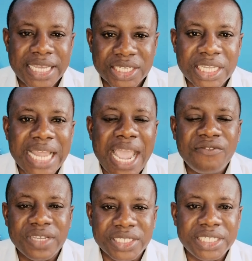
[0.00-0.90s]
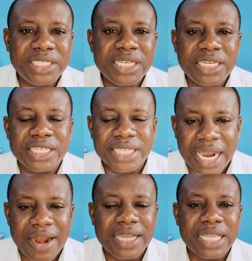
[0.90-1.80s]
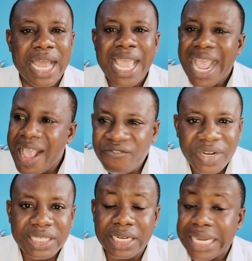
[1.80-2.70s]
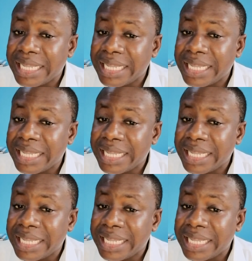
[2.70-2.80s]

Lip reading: His life, his teaching, his character, everything.